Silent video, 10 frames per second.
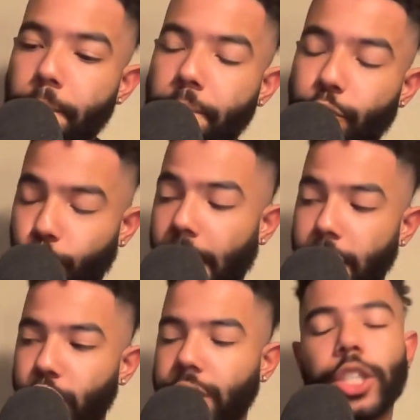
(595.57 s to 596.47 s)
Free
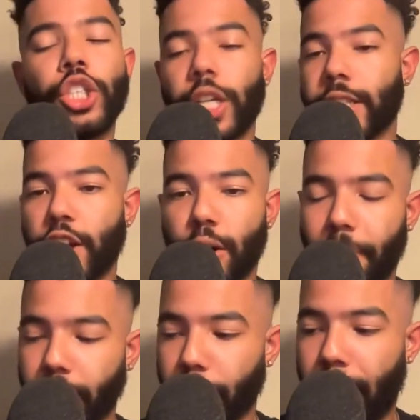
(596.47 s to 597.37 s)
agents just care
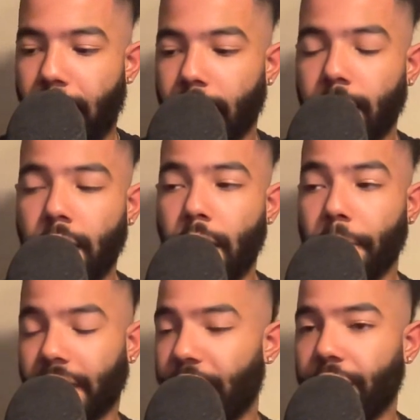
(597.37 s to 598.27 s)
about the bag.
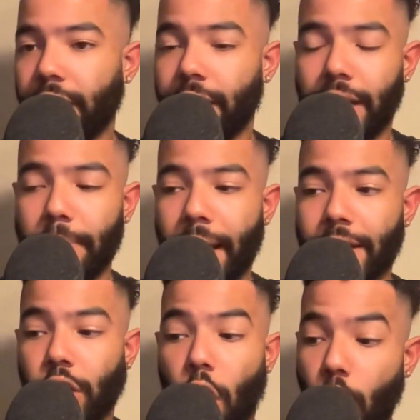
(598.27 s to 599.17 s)
But thankfully, the
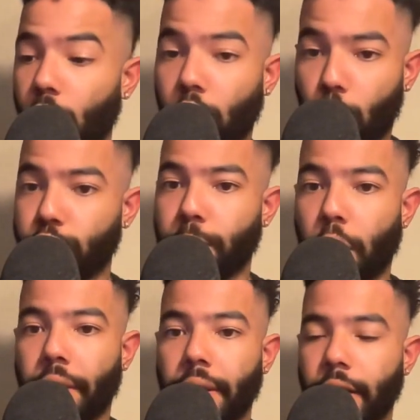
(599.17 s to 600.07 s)
D-backs are a large
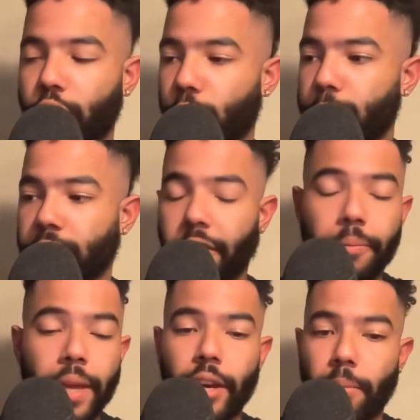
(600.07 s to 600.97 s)
market in terms of a
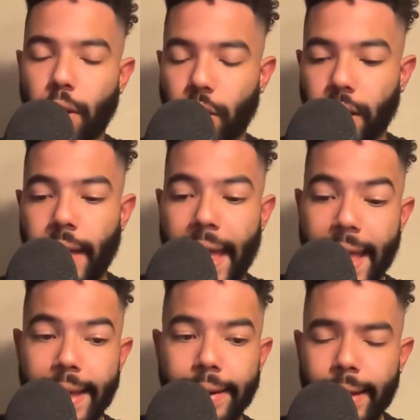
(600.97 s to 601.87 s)
media market.
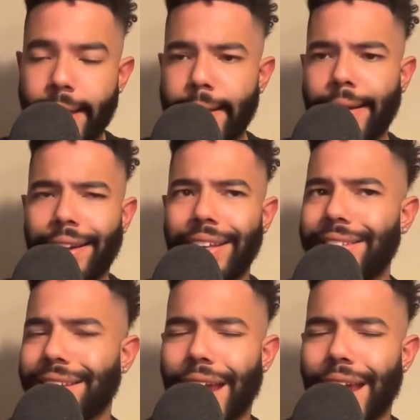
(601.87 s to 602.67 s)
And listen,